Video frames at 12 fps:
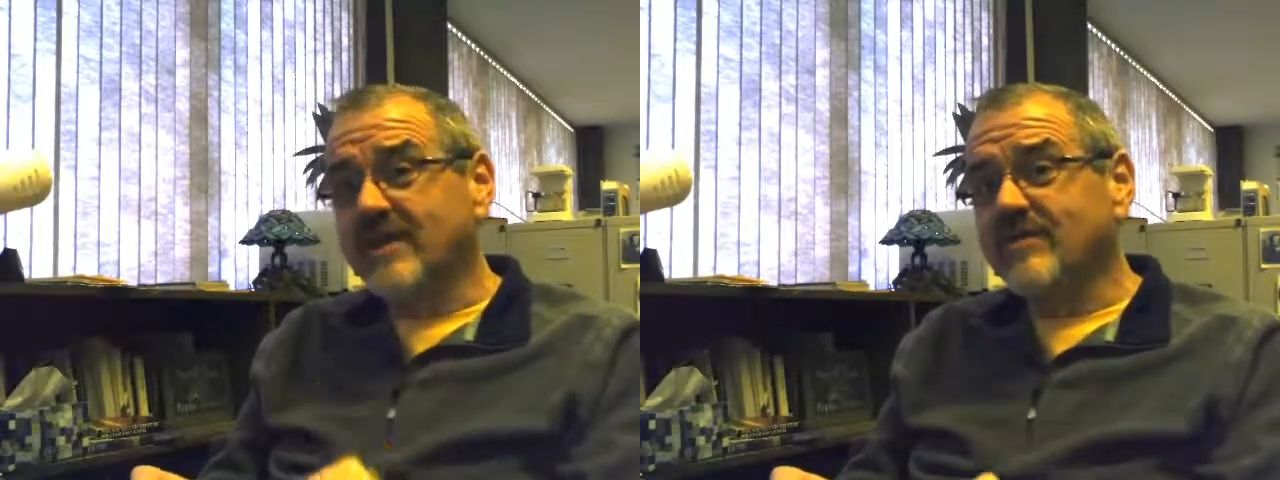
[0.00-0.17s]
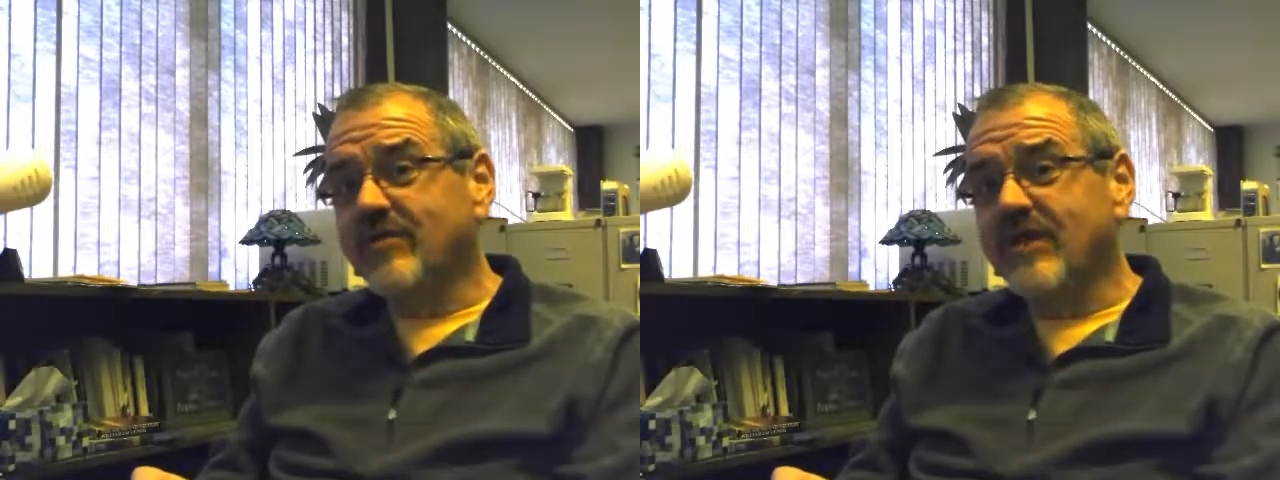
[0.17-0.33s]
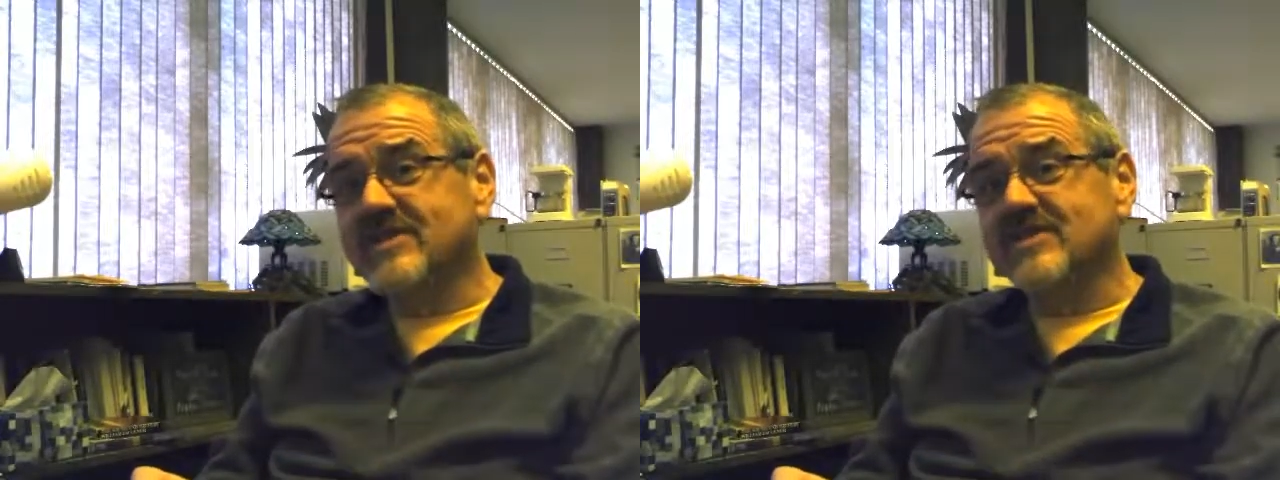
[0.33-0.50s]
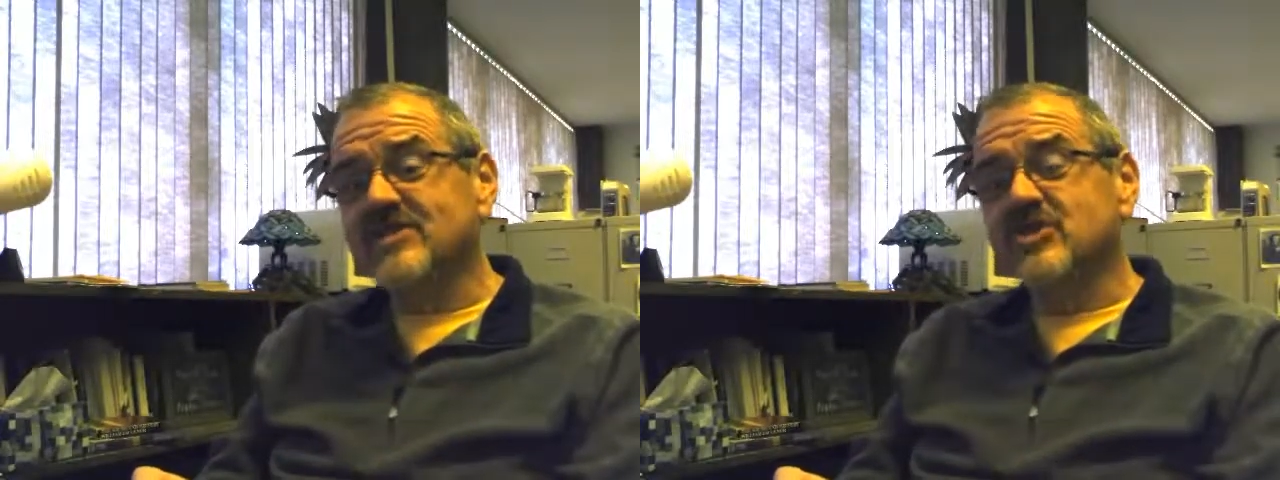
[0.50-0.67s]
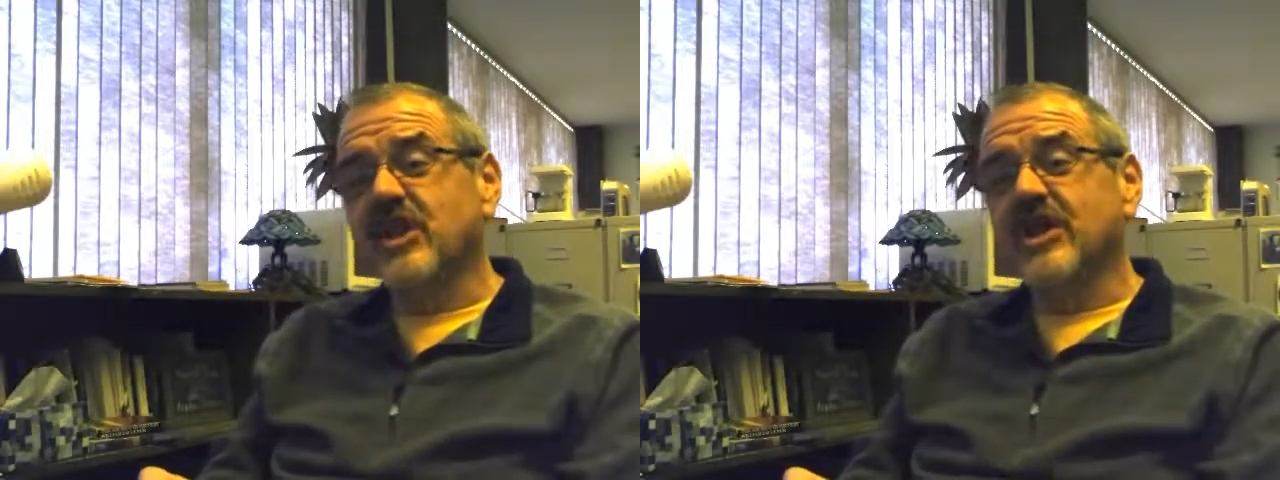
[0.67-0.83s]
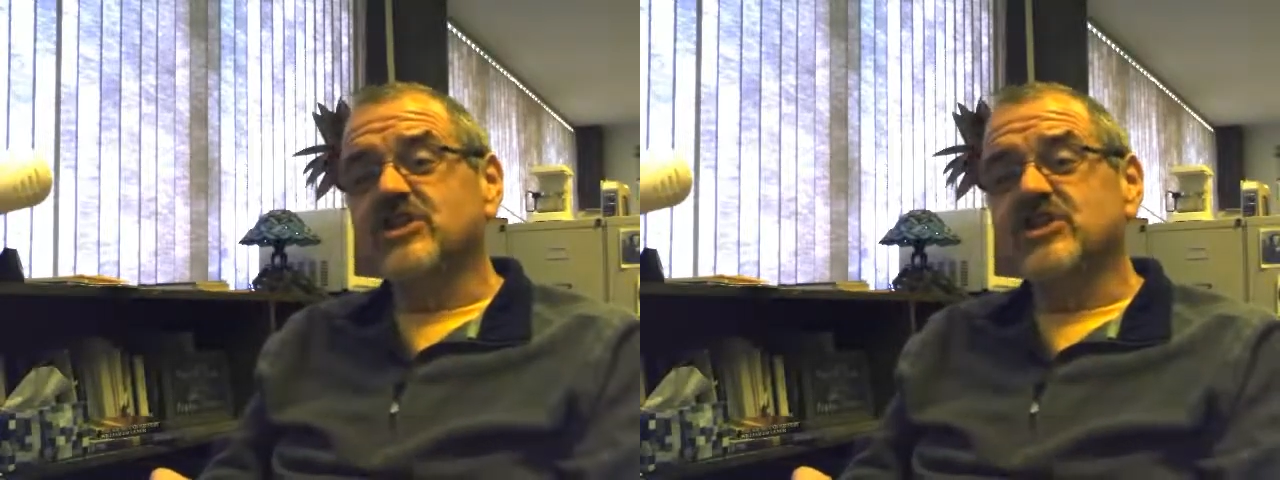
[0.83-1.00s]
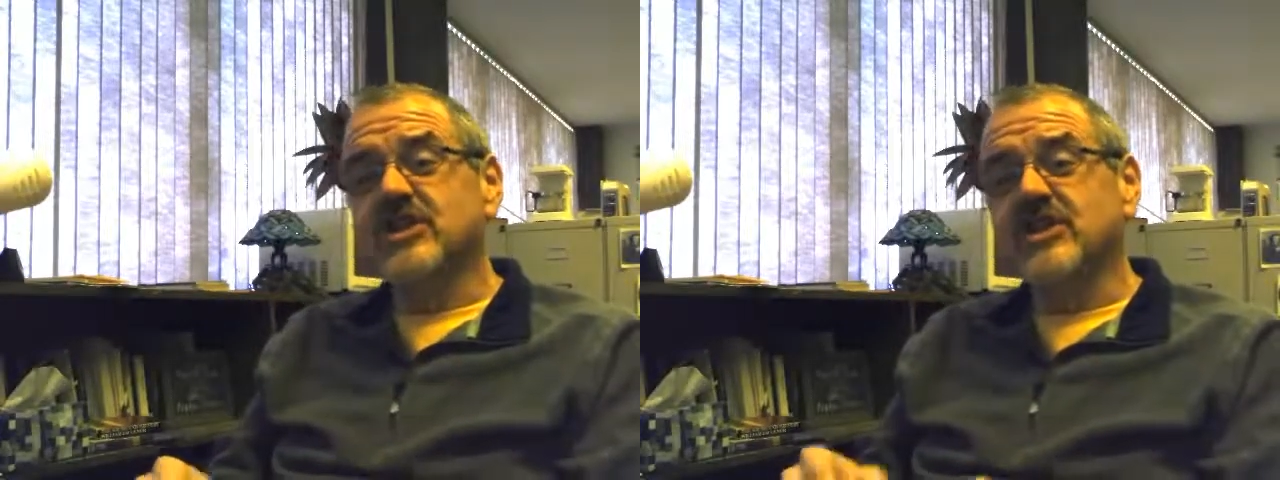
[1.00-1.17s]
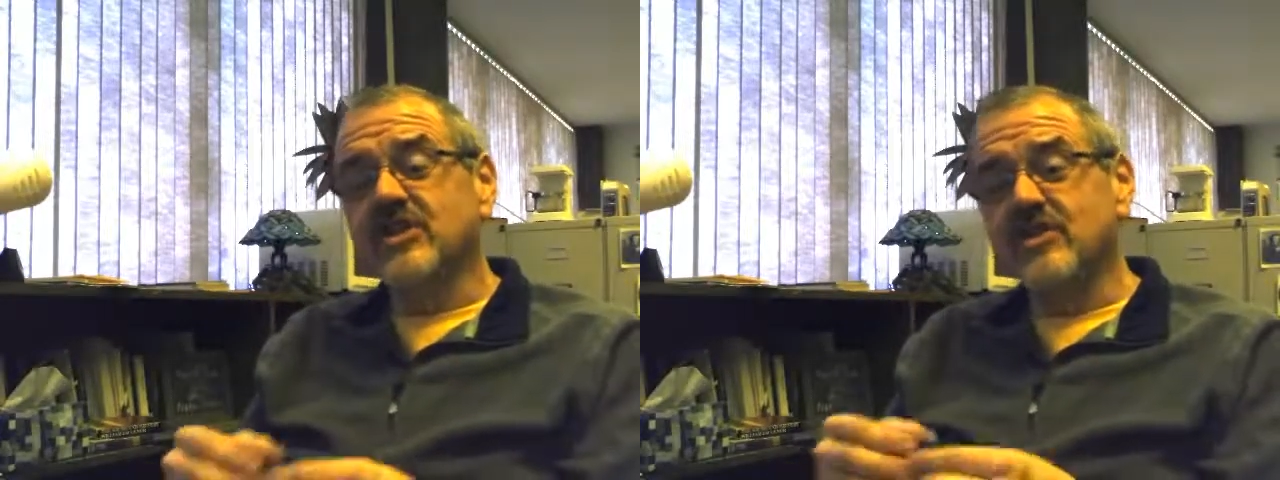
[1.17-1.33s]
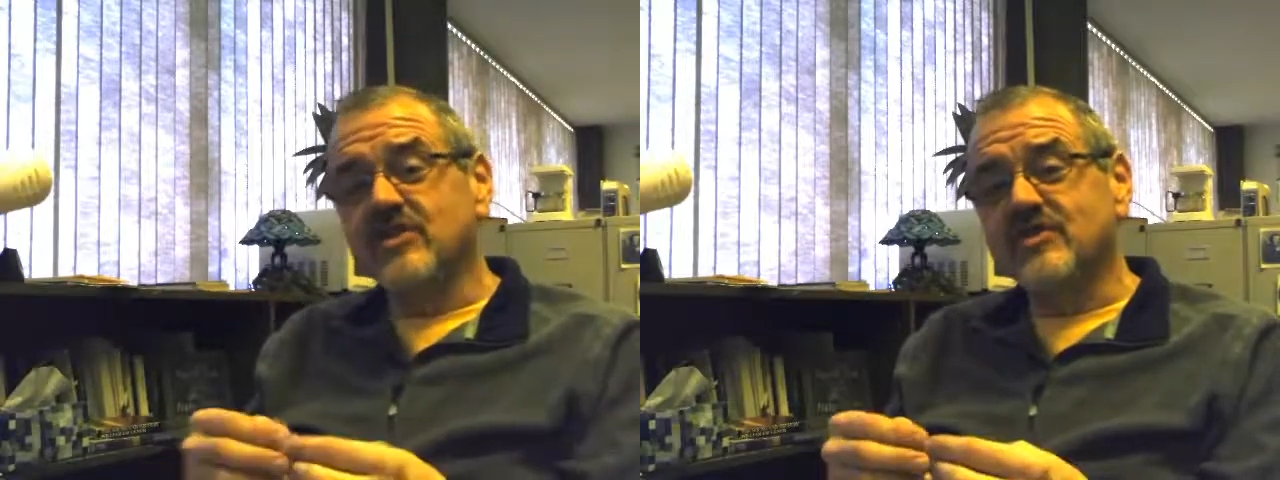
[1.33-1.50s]
process you actually
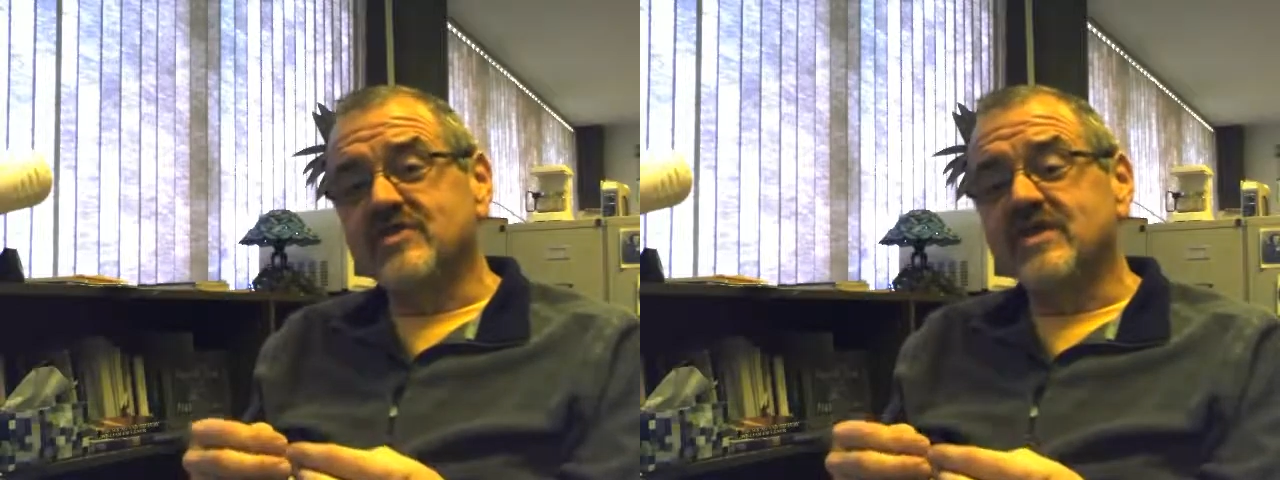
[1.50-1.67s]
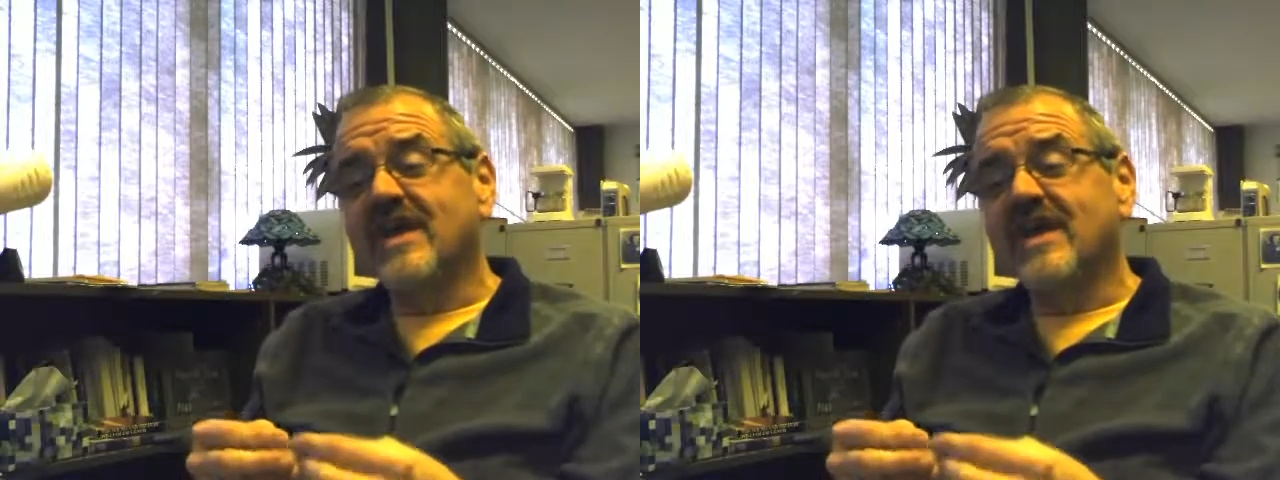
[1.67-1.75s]
use